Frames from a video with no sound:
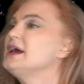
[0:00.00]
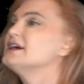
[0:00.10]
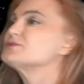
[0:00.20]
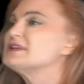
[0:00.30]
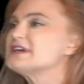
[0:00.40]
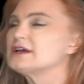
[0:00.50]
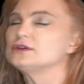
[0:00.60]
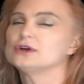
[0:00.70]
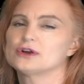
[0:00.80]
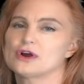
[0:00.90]
As we take a
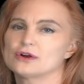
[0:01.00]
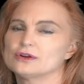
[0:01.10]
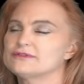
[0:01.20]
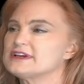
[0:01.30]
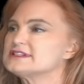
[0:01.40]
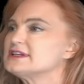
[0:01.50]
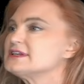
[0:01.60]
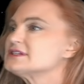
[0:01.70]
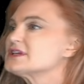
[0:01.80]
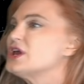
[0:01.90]
look at our Earth-facing
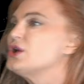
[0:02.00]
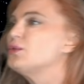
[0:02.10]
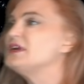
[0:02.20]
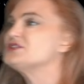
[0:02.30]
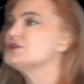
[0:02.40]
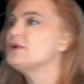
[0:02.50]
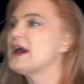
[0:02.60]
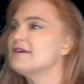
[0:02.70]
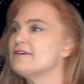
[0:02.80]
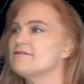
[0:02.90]
disk, we do
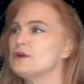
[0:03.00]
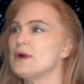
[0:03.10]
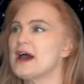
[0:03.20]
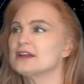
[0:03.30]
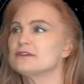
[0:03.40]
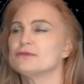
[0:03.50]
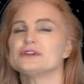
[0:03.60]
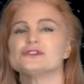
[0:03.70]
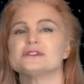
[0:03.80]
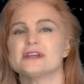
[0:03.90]
have a few active
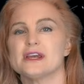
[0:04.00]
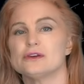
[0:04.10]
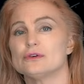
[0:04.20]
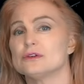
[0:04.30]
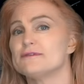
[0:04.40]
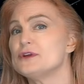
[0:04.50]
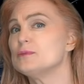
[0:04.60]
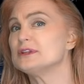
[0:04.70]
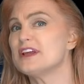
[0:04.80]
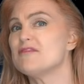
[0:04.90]
regions in Earth view,
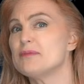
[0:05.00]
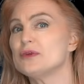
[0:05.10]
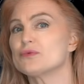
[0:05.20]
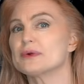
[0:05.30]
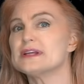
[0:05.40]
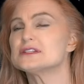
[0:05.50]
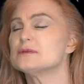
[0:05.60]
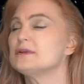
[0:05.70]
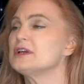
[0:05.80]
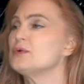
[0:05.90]
but they've been
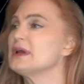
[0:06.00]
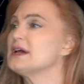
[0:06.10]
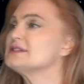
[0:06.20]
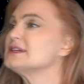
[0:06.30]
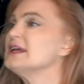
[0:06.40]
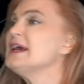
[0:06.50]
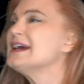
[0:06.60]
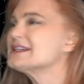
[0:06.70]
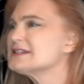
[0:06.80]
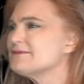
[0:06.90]
reasonably quiescent,
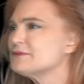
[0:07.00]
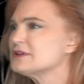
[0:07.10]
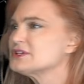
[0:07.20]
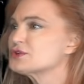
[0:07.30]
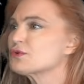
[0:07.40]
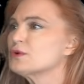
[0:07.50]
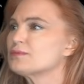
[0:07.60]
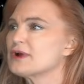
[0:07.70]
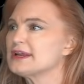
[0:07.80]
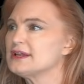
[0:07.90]
except for this
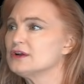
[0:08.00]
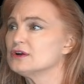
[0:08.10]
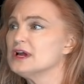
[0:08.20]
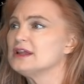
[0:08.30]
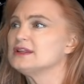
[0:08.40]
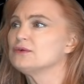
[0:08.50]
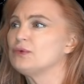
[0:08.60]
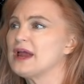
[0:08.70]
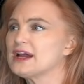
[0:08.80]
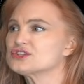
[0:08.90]
group right here that
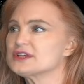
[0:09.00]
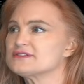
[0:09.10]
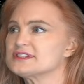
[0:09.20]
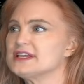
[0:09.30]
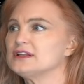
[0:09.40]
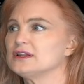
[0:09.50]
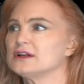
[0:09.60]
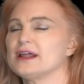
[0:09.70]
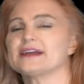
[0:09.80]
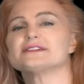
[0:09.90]
we actually have seen a
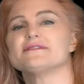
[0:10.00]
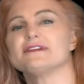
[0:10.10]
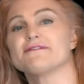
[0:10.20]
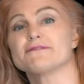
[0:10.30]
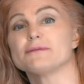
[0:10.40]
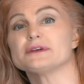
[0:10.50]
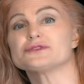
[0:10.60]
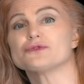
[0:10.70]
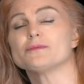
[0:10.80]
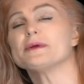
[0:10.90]
little activity from
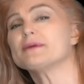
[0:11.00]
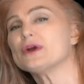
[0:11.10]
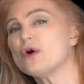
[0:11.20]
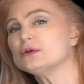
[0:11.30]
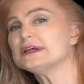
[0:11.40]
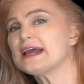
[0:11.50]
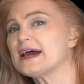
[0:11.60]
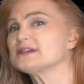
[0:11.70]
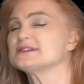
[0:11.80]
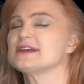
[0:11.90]
this grouping, but only
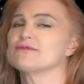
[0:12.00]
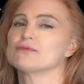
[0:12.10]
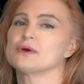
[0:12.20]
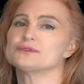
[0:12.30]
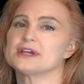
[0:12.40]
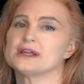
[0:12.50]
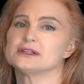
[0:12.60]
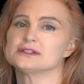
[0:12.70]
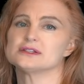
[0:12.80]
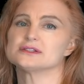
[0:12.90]
as they've
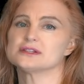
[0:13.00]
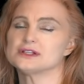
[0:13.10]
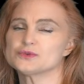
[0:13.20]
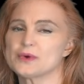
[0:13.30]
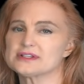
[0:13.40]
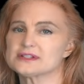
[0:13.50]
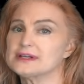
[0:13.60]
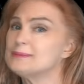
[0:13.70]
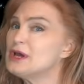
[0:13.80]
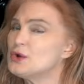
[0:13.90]
rotated to the sun's west
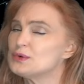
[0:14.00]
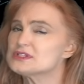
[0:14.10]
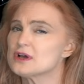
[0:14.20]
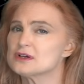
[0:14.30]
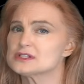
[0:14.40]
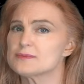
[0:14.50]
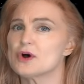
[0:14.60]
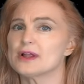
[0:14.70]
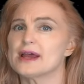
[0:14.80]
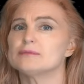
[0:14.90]
limb. We saw a
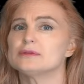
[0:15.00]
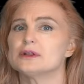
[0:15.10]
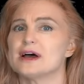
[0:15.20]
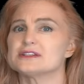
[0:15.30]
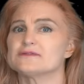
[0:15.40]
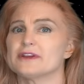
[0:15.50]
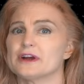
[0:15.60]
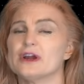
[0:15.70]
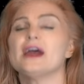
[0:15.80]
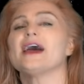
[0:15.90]
small M-class
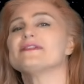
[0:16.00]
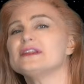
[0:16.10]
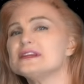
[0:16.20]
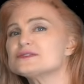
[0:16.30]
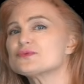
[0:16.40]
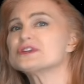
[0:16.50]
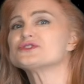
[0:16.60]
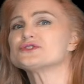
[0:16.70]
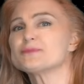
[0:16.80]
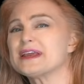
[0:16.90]
flare, and then these
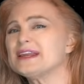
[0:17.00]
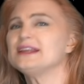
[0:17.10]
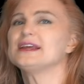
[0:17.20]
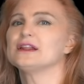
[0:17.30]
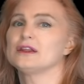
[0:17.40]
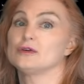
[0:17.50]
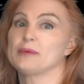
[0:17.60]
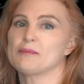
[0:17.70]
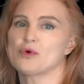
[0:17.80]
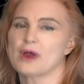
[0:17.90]
regions are beginning to get a little
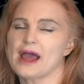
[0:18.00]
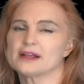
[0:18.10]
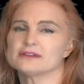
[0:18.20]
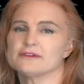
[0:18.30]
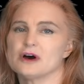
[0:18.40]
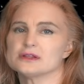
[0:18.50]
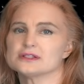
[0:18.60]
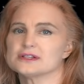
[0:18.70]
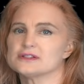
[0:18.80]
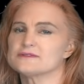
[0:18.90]
bit more active on the
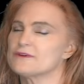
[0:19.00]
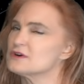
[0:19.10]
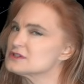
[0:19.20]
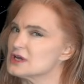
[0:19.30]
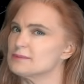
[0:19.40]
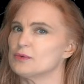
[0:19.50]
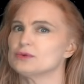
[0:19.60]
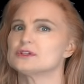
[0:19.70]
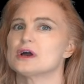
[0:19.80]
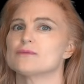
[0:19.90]
sun's far side, but
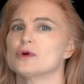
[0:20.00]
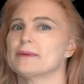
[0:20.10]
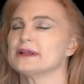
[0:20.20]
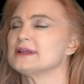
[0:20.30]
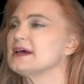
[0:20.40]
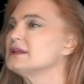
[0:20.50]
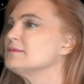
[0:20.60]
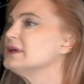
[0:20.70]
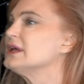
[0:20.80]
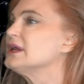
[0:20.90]
we'll talk more about that in a
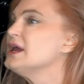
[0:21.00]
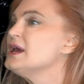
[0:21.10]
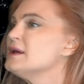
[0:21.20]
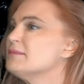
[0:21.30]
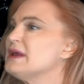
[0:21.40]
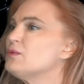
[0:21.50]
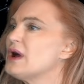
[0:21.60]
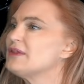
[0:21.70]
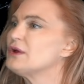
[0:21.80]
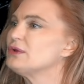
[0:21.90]
minute.
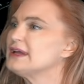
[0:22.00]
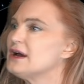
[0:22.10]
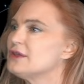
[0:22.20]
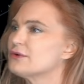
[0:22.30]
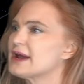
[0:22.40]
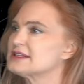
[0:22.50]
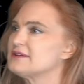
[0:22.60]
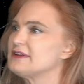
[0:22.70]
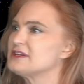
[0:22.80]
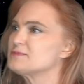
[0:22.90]
Meanwhile, the only other
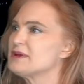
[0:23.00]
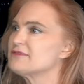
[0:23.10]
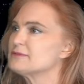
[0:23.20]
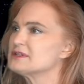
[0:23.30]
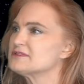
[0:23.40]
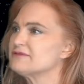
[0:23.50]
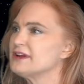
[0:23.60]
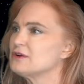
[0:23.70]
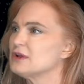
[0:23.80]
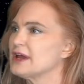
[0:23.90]
activity has been from this
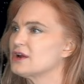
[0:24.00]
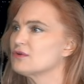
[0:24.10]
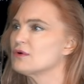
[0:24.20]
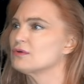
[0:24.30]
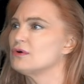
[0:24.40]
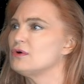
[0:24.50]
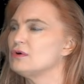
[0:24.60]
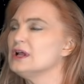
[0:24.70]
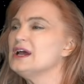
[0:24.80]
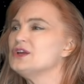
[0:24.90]
finger-like coronal
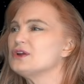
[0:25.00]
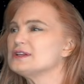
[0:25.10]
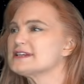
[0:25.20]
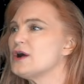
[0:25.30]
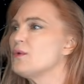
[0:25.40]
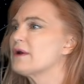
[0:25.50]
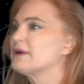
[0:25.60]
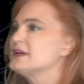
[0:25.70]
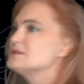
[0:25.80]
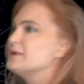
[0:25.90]
hole. You can tell where
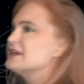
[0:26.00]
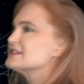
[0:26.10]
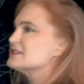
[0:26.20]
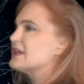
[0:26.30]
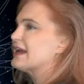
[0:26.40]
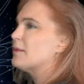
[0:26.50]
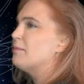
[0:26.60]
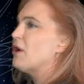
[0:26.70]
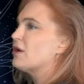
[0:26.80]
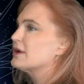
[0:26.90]
it is because it's like a
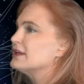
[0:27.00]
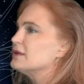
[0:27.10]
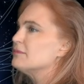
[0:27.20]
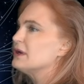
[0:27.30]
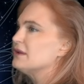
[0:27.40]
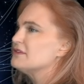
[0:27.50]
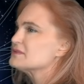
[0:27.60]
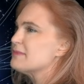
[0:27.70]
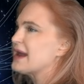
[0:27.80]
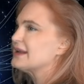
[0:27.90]
part in the middle of
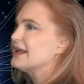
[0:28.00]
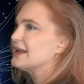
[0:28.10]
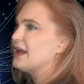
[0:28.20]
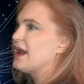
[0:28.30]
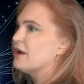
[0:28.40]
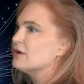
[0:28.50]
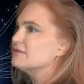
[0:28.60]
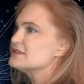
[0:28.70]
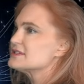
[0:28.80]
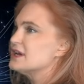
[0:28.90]
this magnetic hair
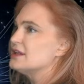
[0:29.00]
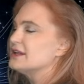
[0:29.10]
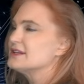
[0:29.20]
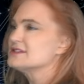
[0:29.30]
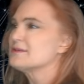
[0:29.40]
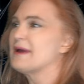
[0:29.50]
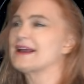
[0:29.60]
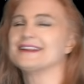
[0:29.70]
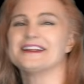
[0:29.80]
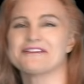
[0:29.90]
of the sun, that is the
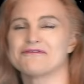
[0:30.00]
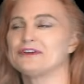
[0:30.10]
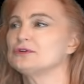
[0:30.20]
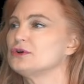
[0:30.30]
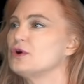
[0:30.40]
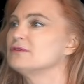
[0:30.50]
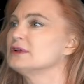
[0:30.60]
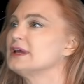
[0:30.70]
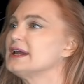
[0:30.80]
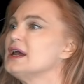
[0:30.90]
magnetic field
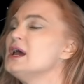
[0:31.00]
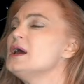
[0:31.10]
overlay.